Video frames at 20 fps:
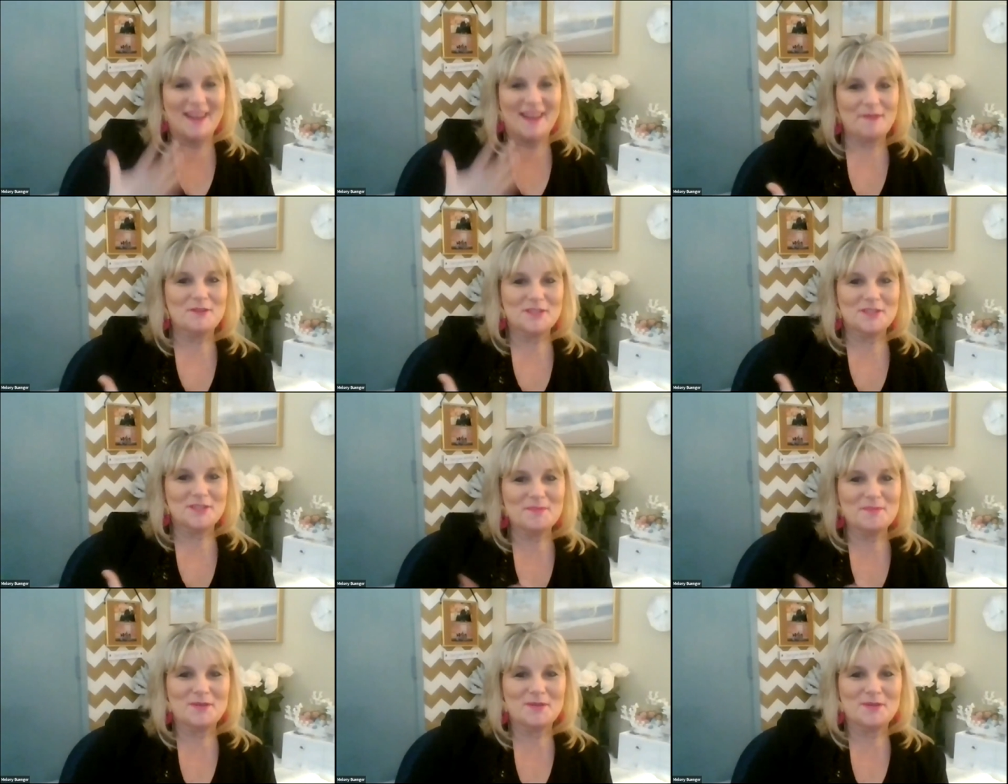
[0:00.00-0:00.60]
that I
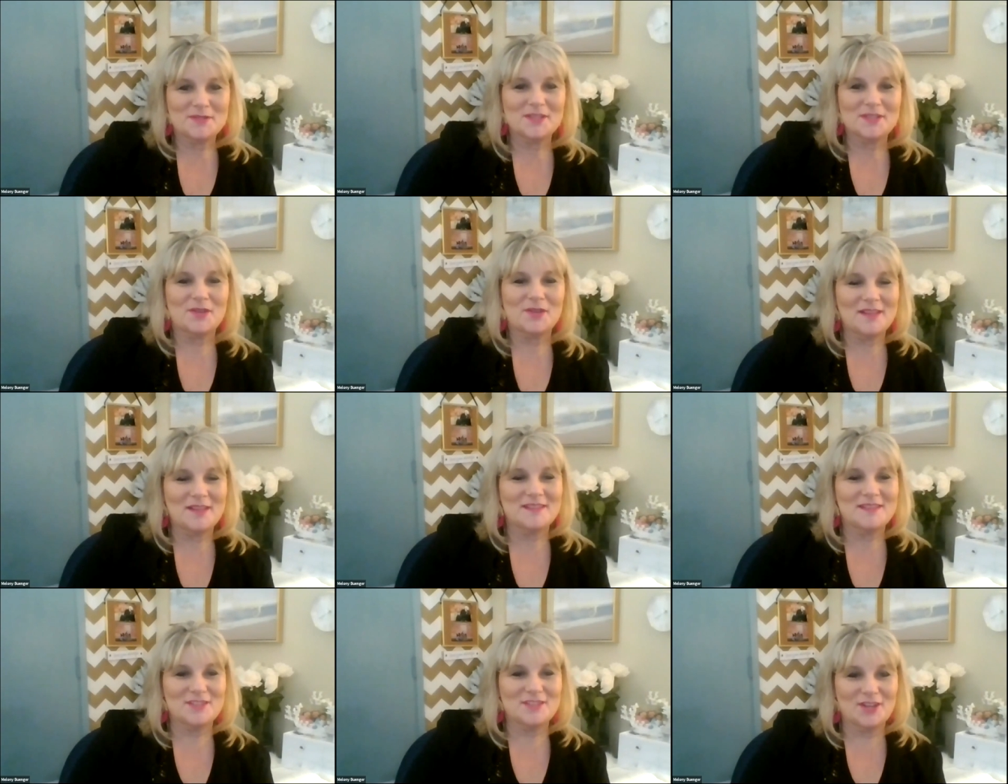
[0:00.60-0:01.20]
was supposed to
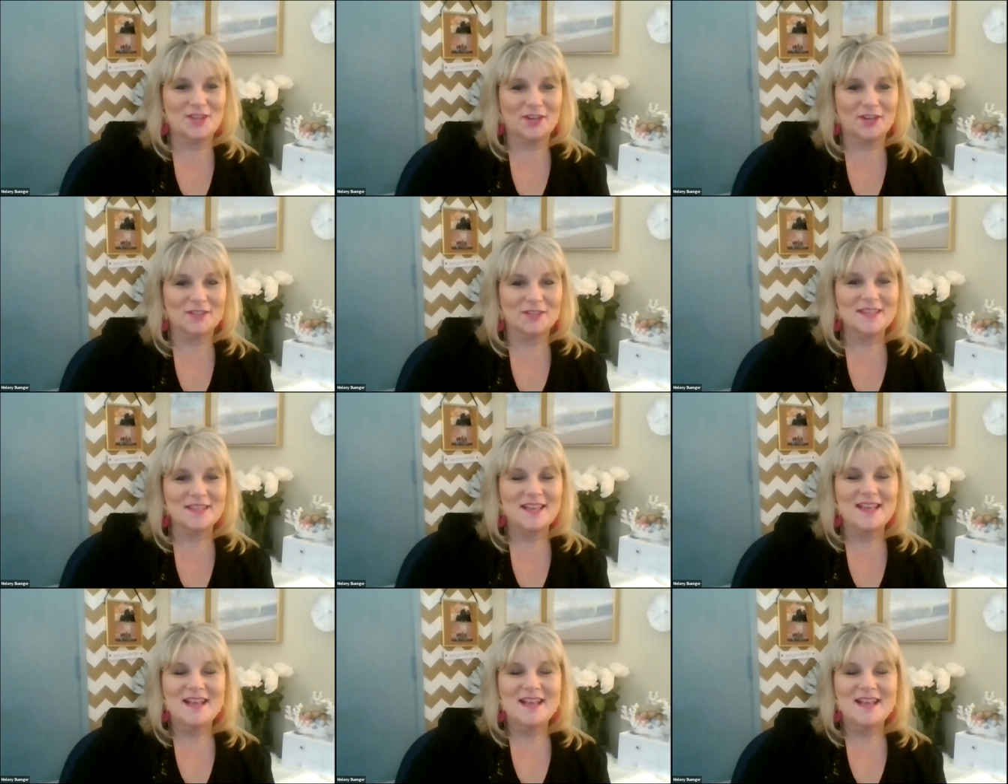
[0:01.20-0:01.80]
go ahead and
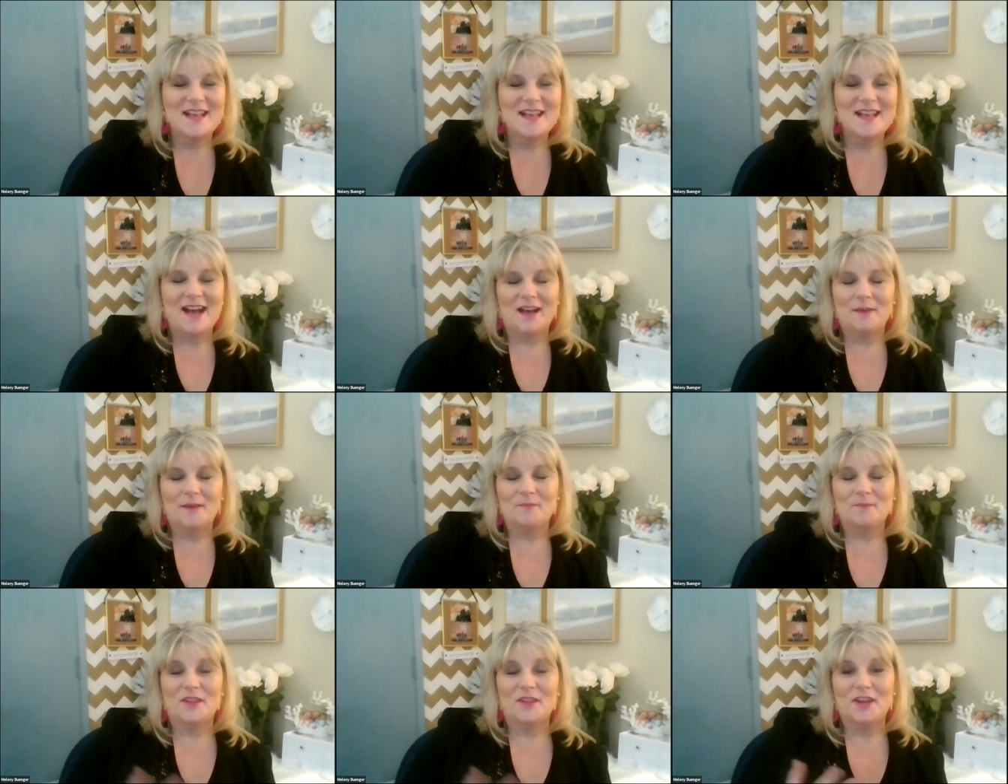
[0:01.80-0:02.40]
start
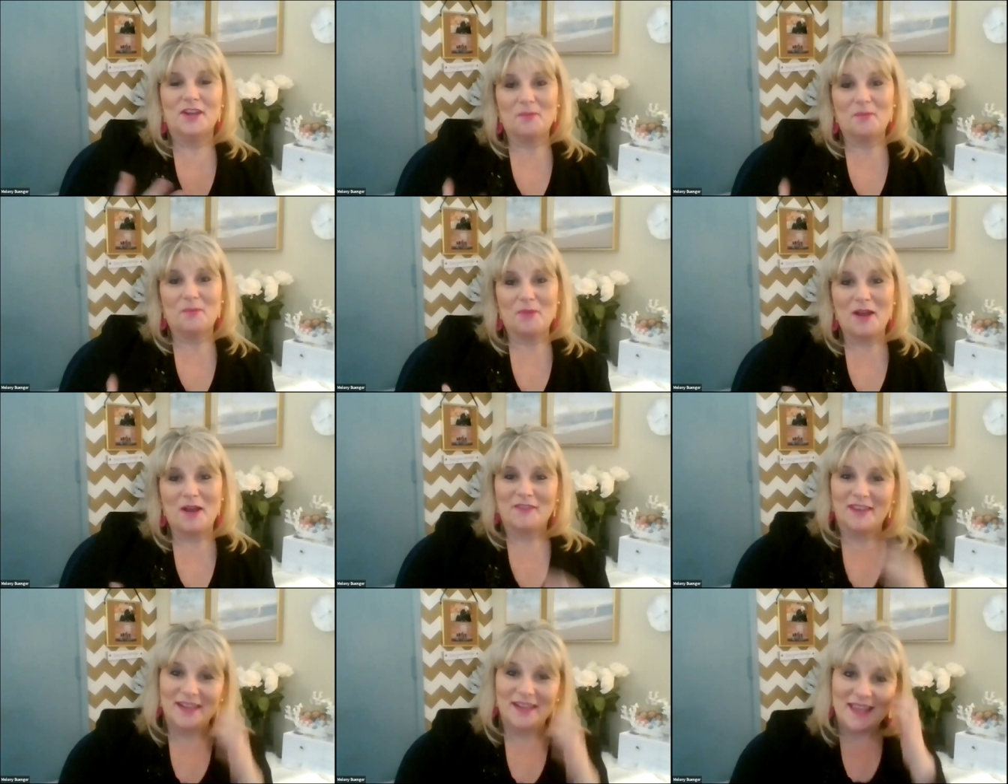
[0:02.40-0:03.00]
um, the
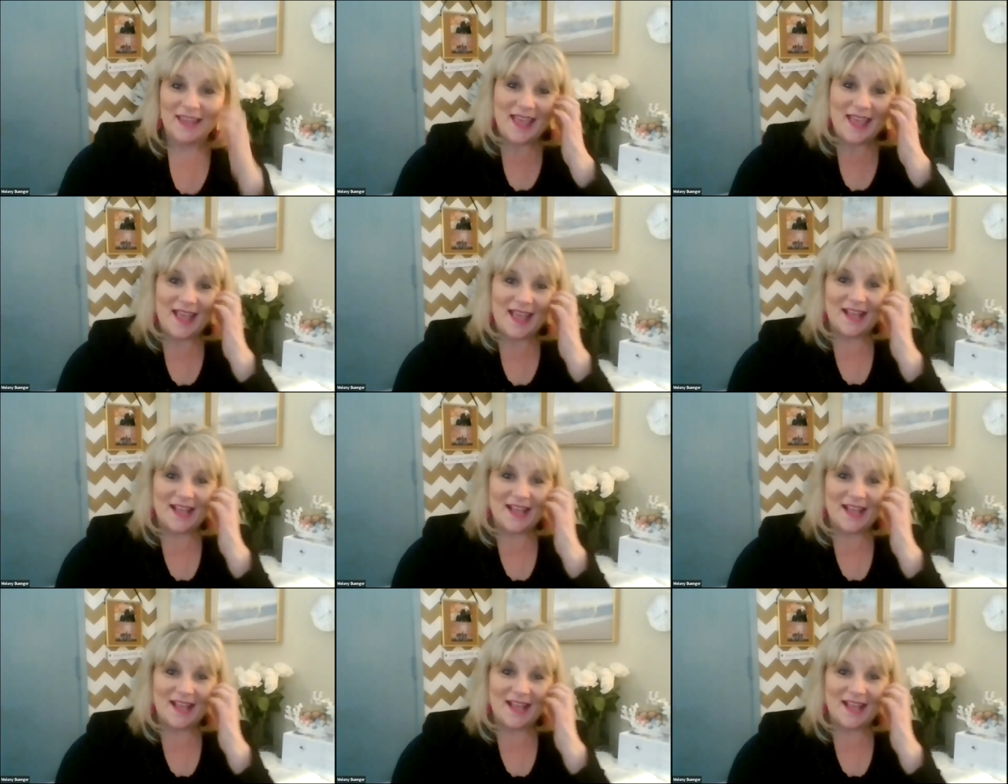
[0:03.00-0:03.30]
nonprofit.